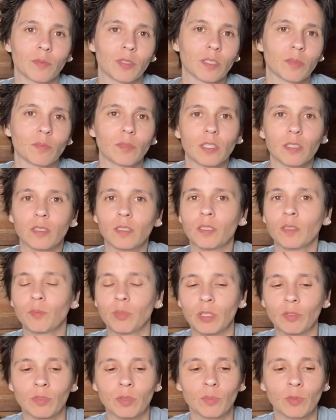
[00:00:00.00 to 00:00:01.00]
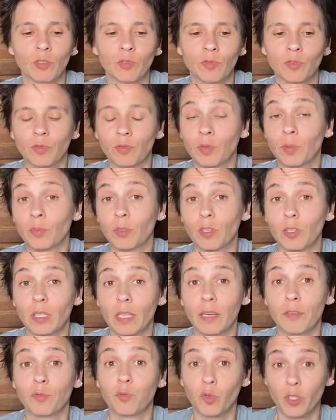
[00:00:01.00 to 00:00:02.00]
something's going to be removed from your
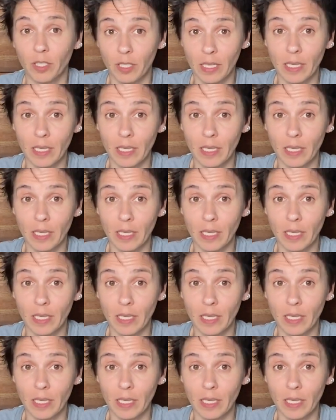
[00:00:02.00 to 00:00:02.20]
life where